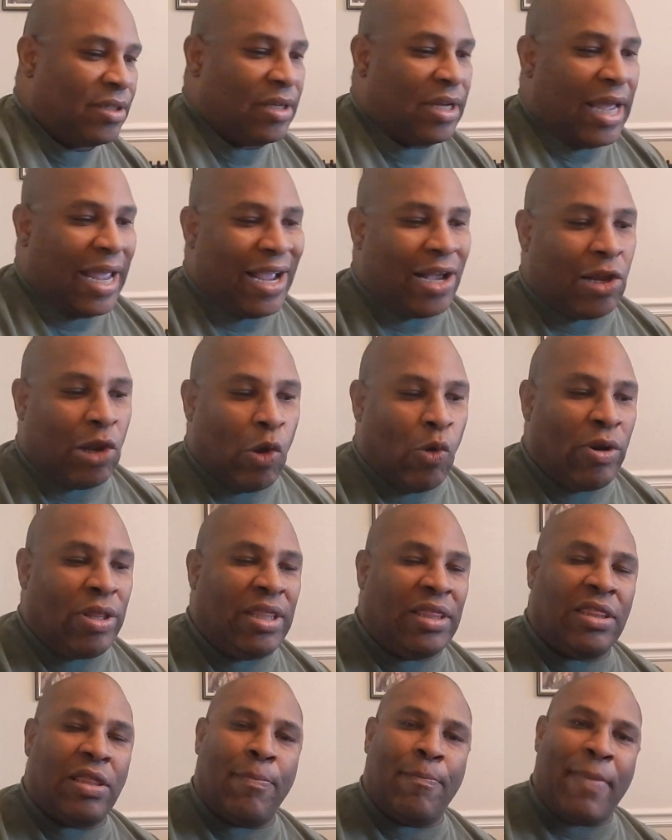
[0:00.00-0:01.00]

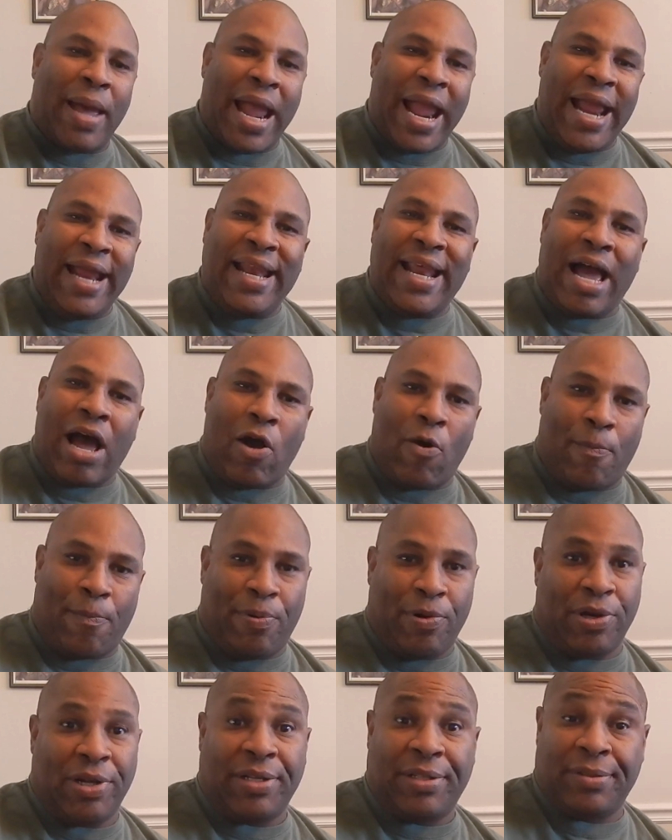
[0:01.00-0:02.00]
including the main
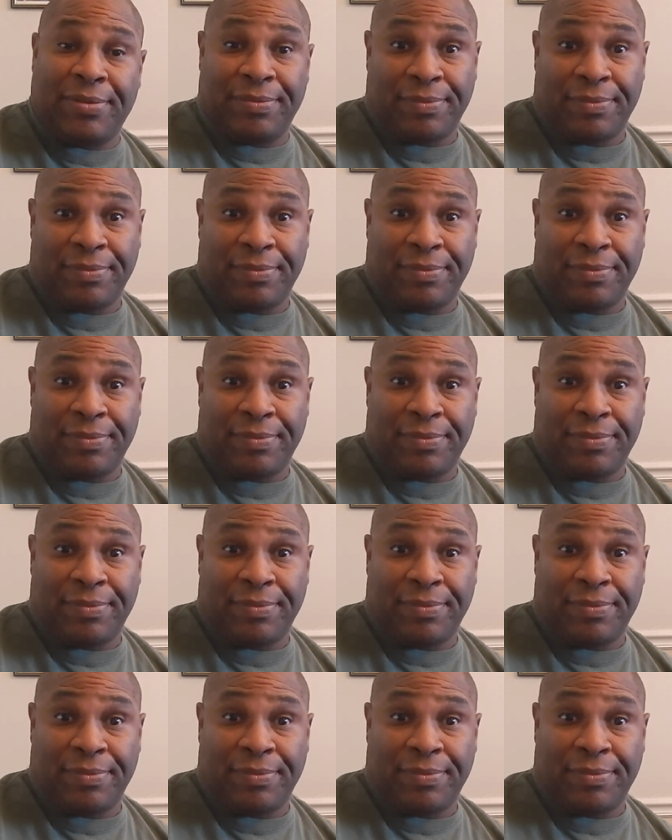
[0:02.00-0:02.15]
output.